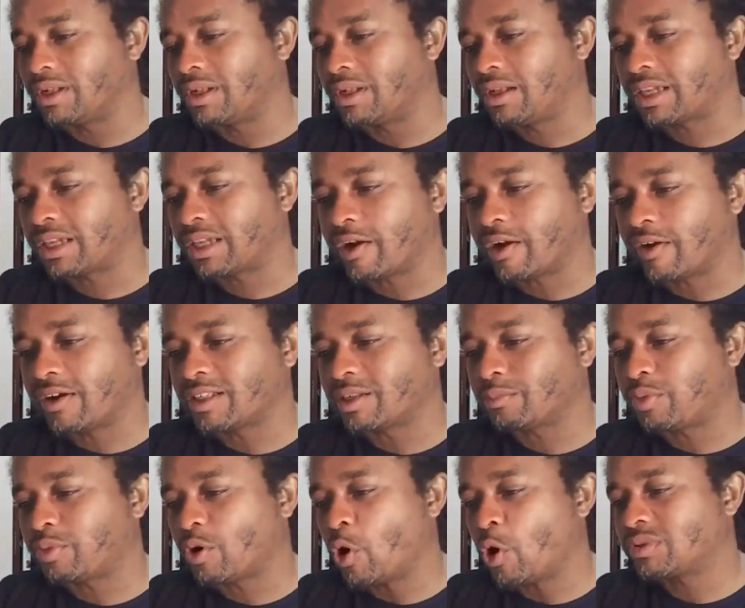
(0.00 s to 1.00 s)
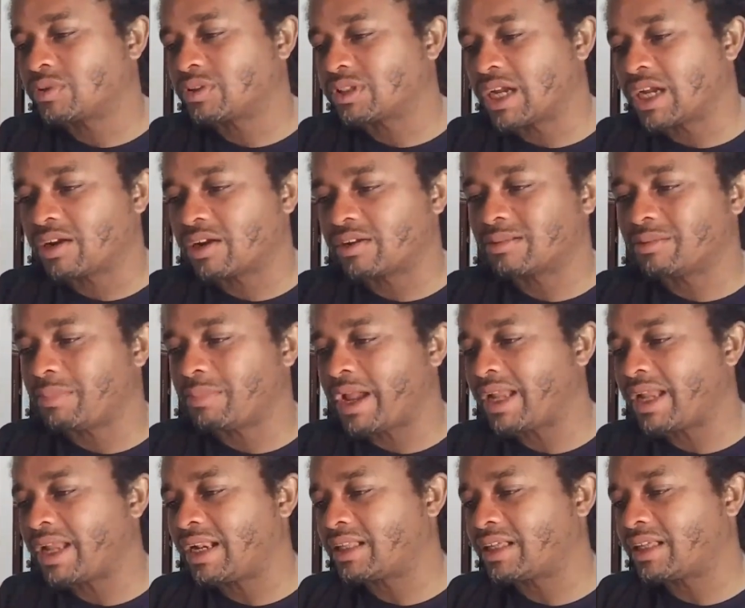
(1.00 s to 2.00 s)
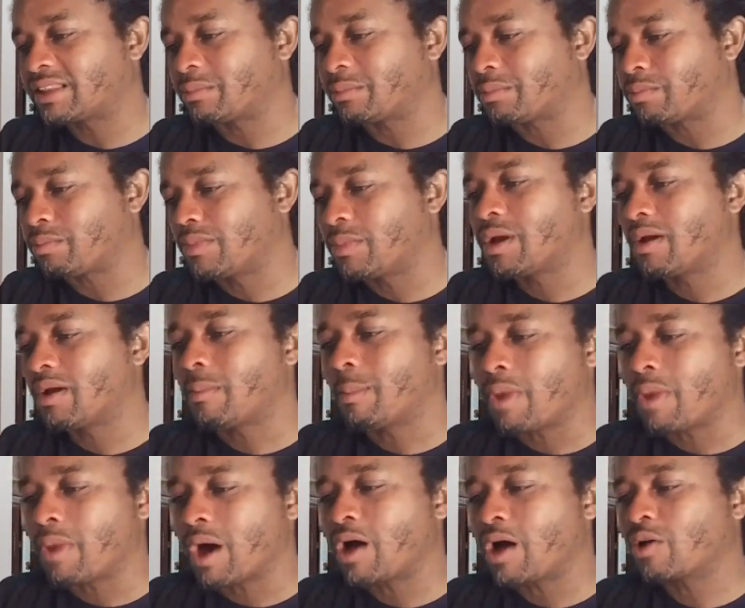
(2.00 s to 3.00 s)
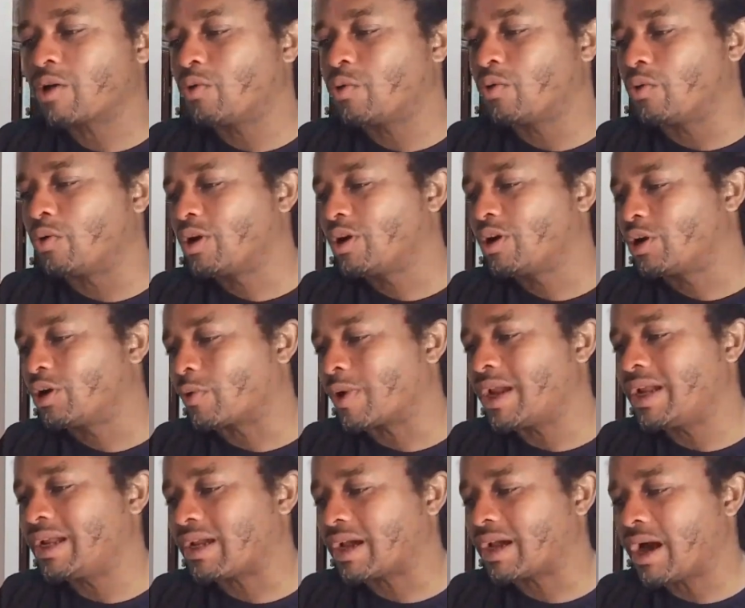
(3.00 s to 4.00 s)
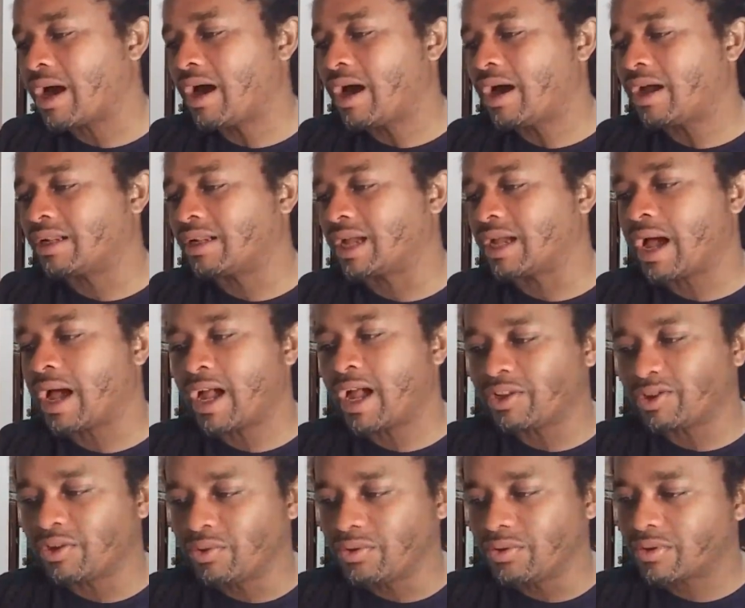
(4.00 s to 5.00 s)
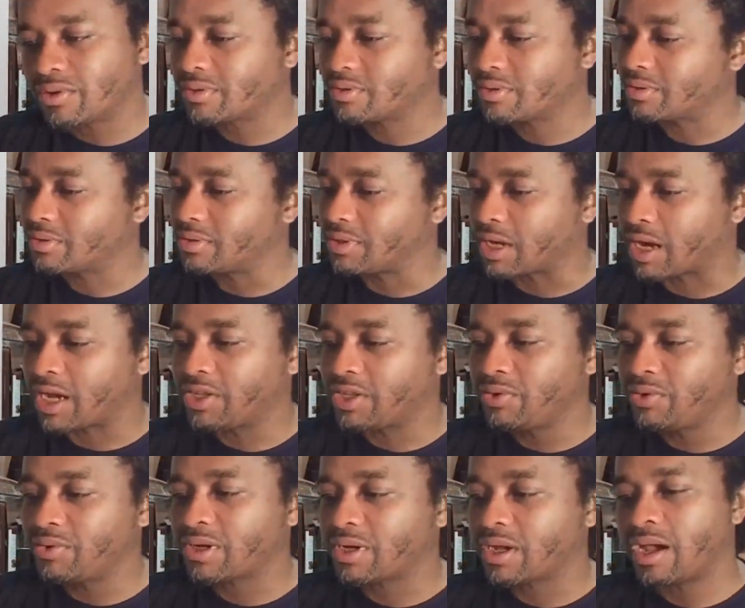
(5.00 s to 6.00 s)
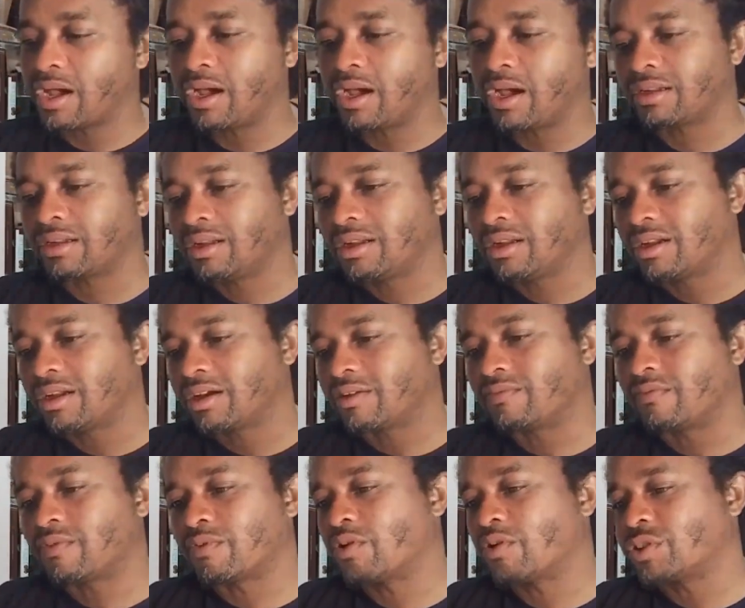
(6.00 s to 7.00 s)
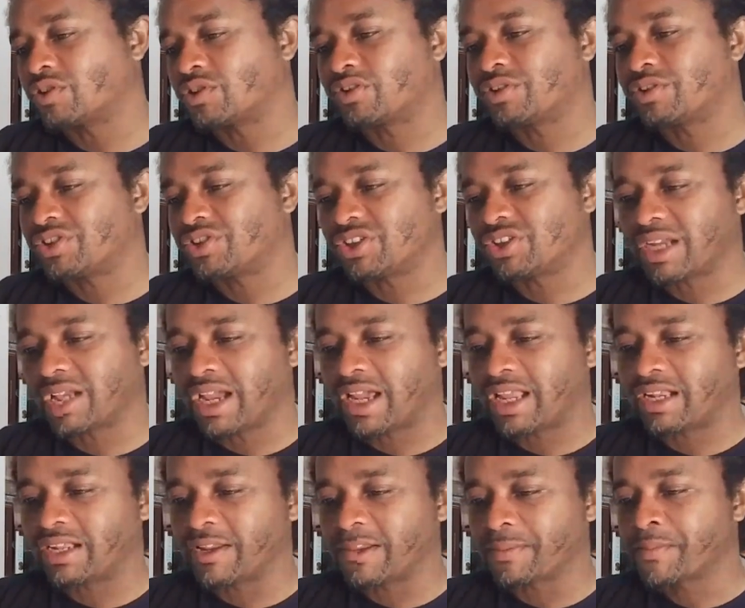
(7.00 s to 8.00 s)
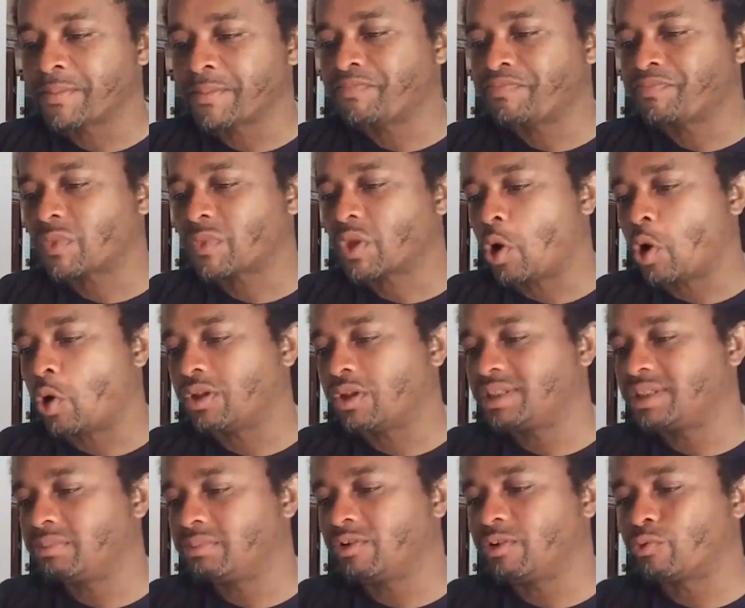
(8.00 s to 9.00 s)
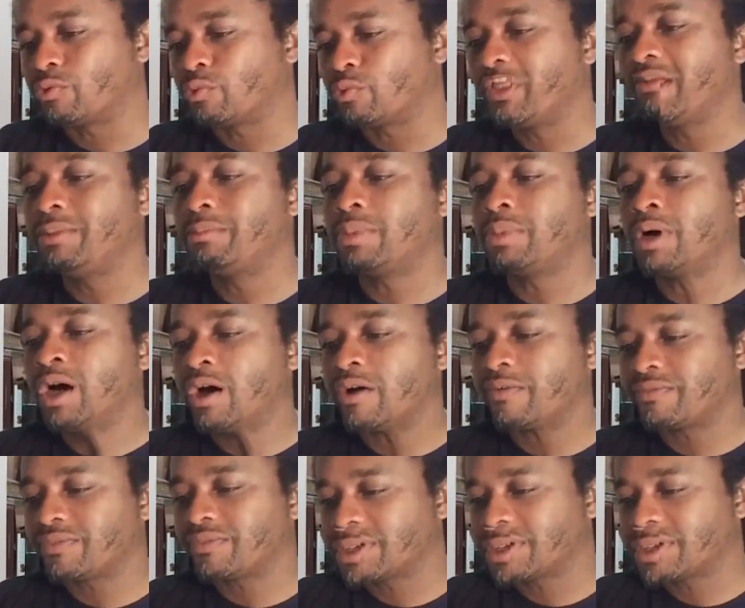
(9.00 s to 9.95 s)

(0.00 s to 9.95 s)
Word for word: carrying the Pope's letter demanding that the Mongol Great Khan Gayuk Khan convert to Christianity, only to be rebuffed